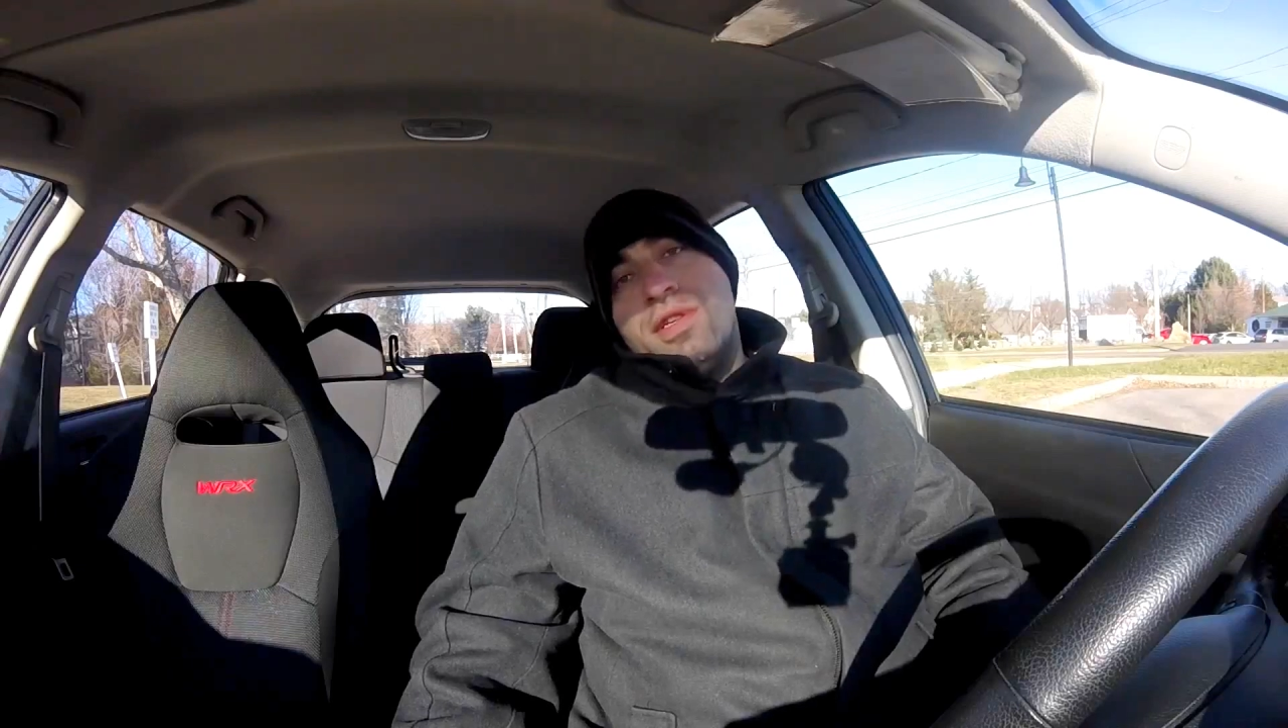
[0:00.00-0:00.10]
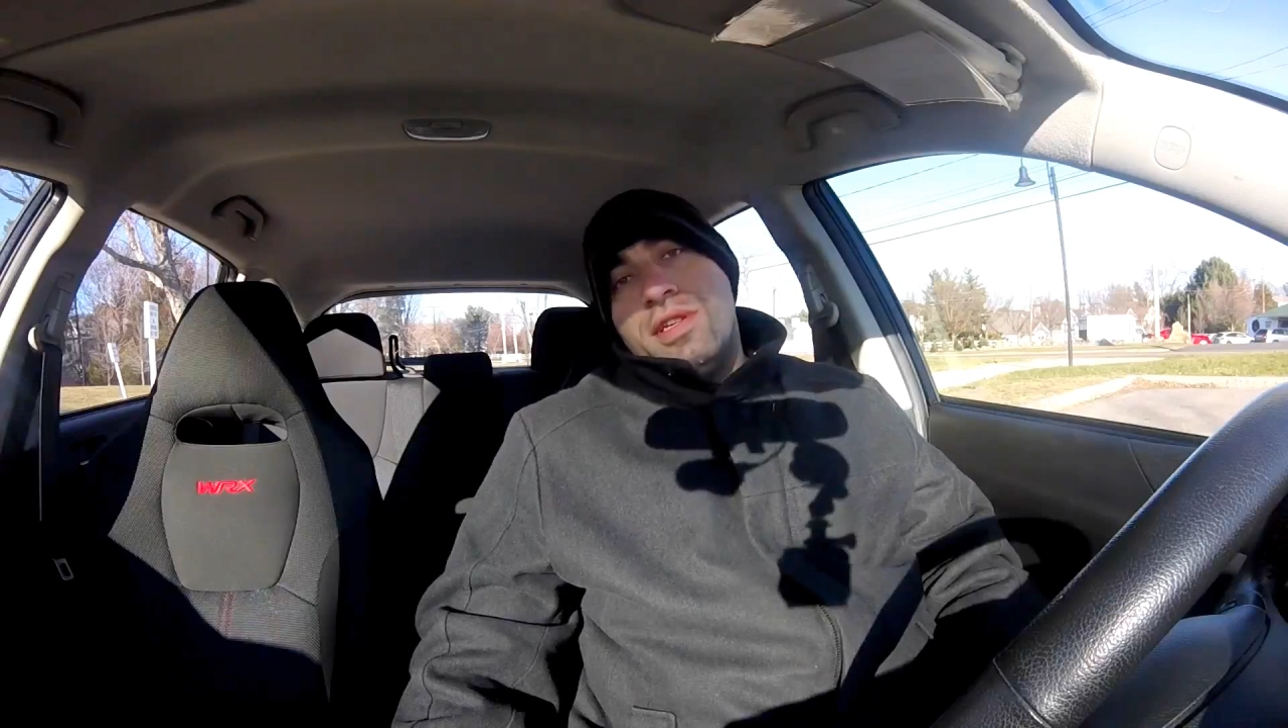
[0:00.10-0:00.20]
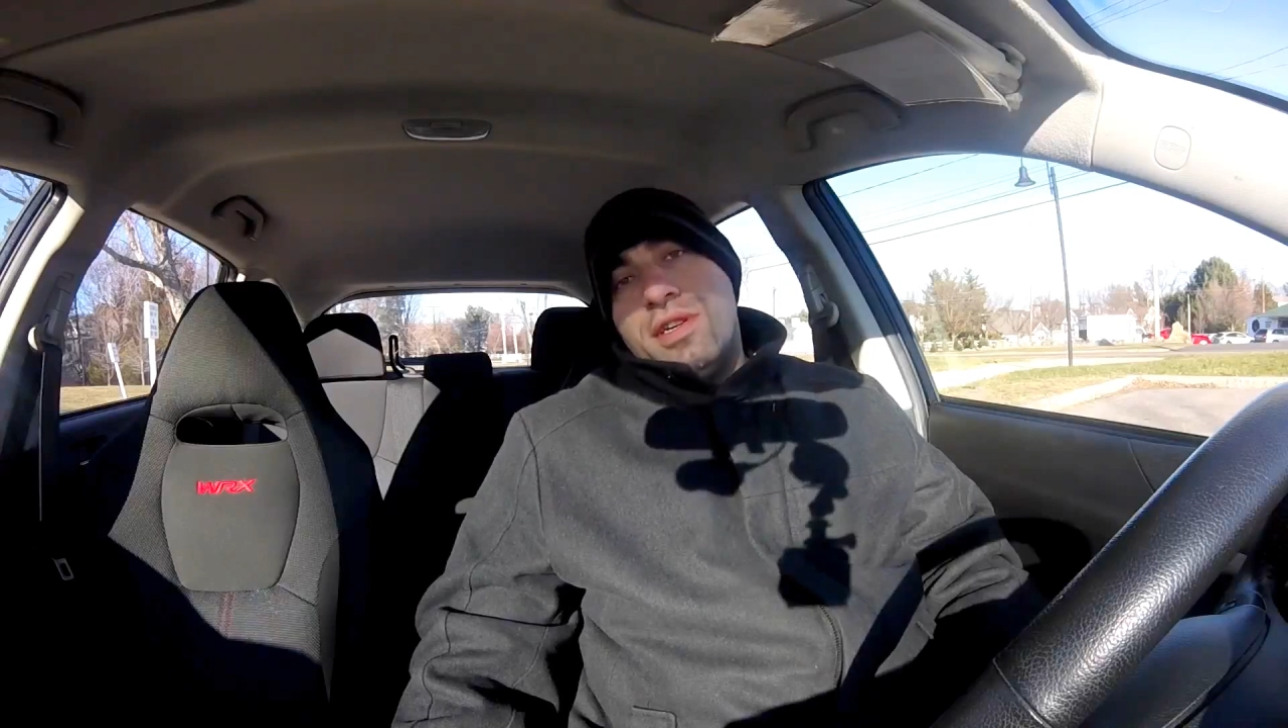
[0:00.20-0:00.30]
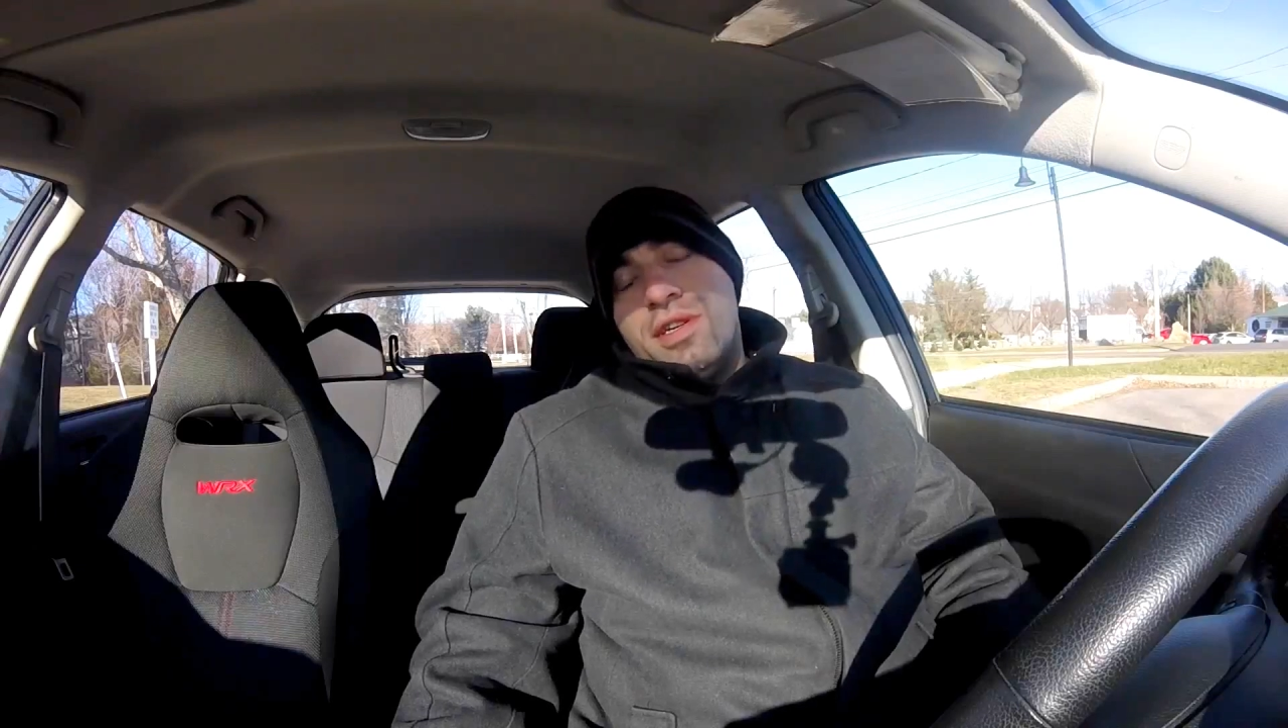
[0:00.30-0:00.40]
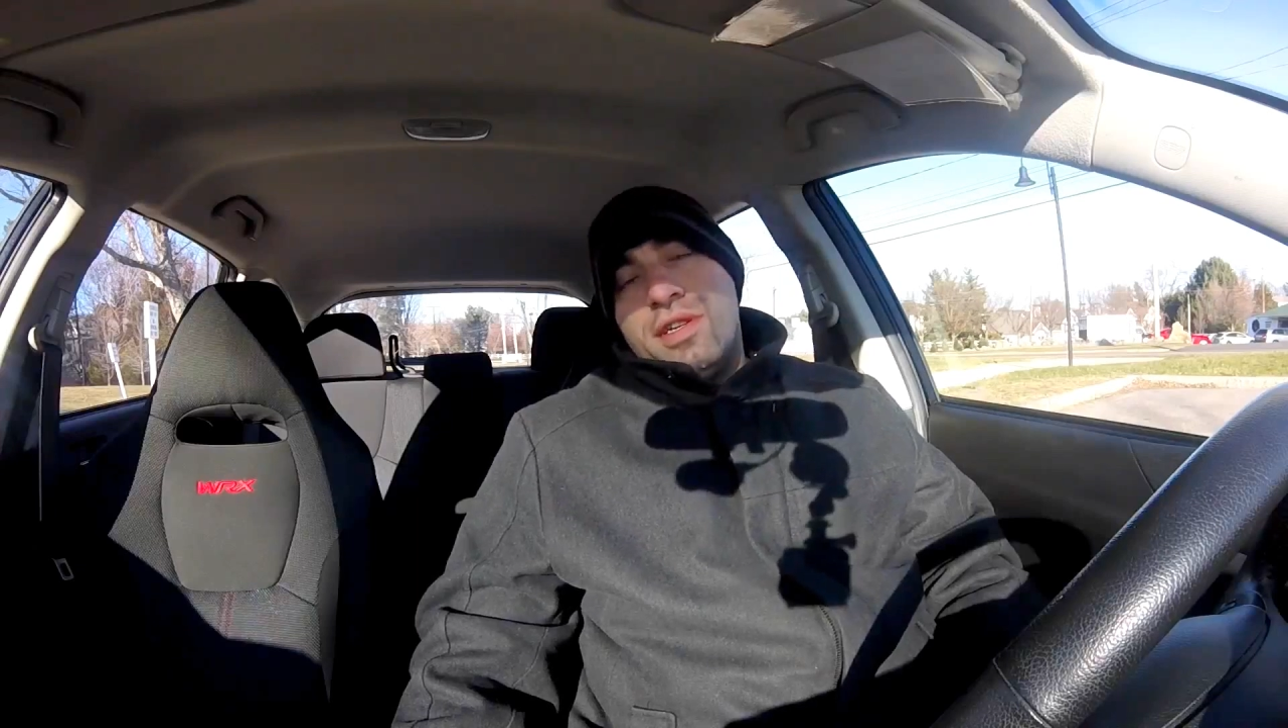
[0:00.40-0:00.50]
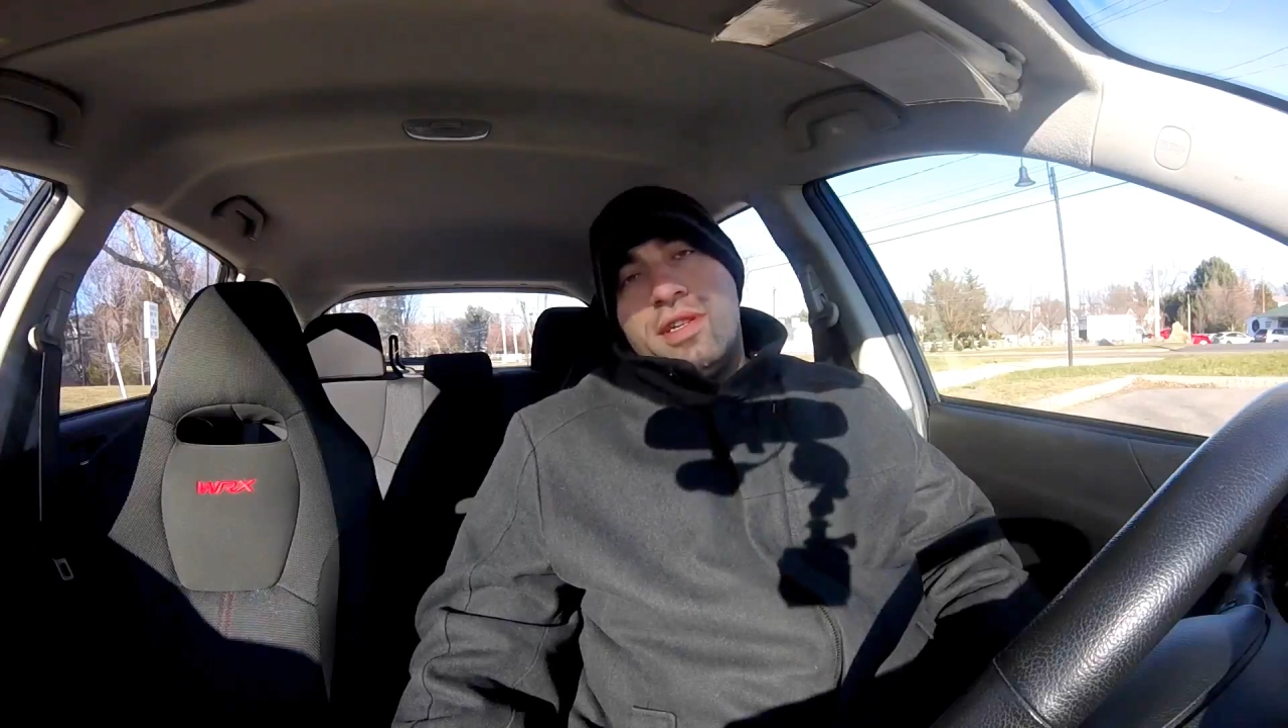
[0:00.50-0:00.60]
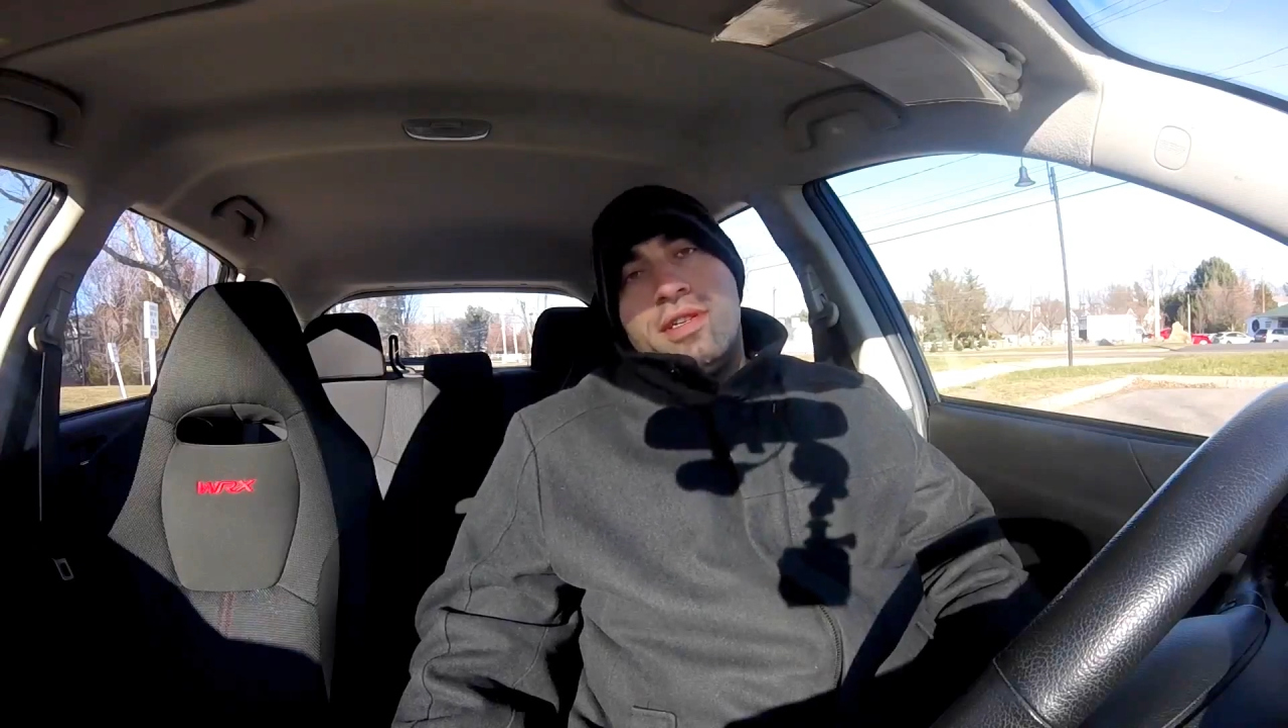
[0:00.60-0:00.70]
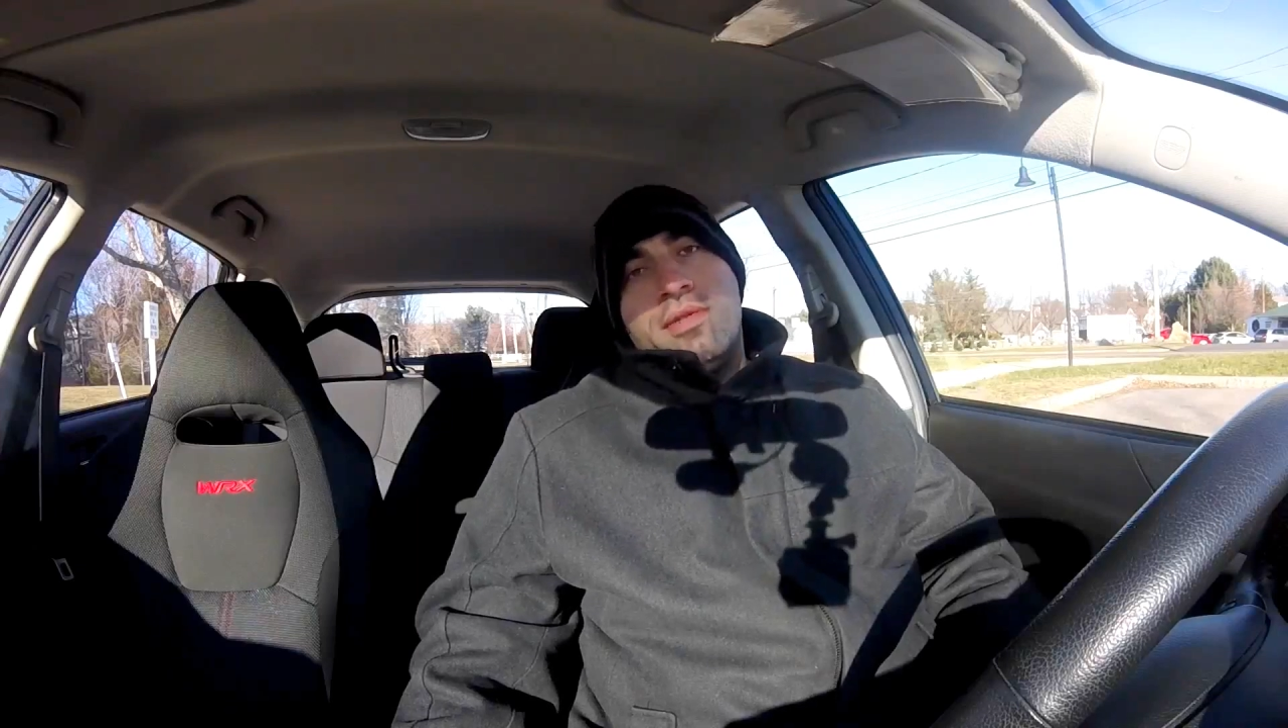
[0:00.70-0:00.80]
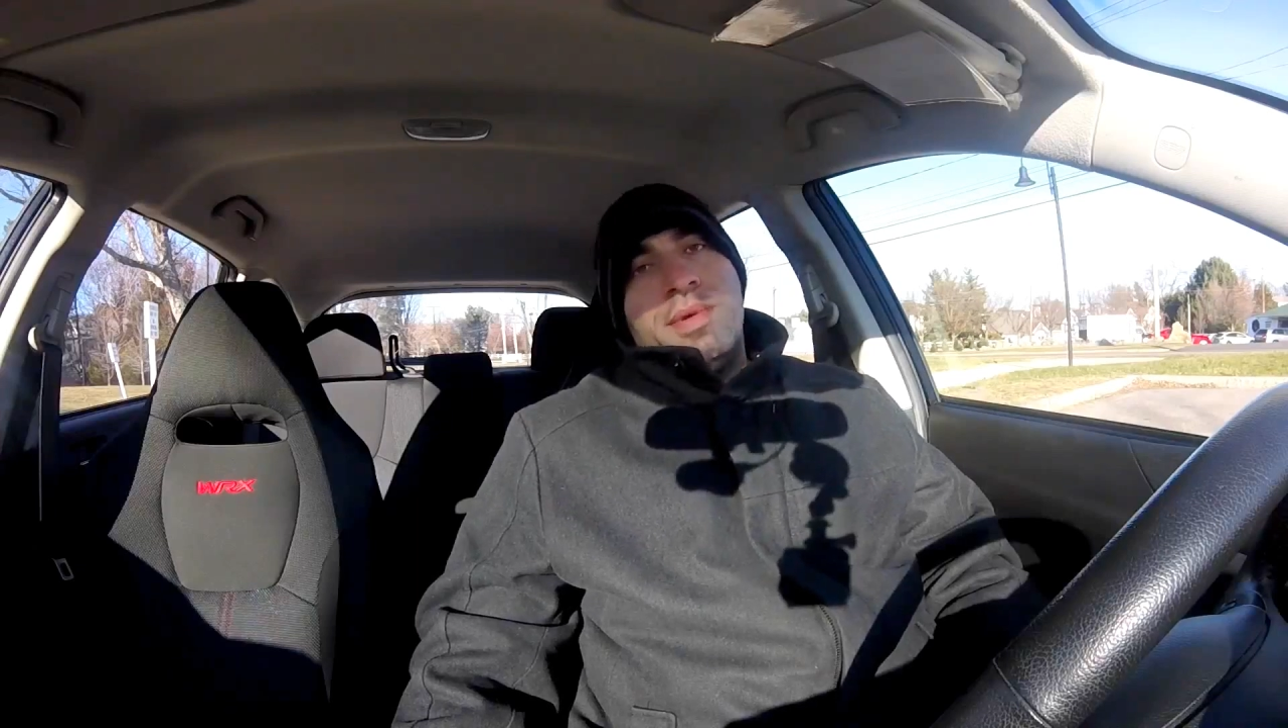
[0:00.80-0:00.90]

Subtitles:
the dirtiness,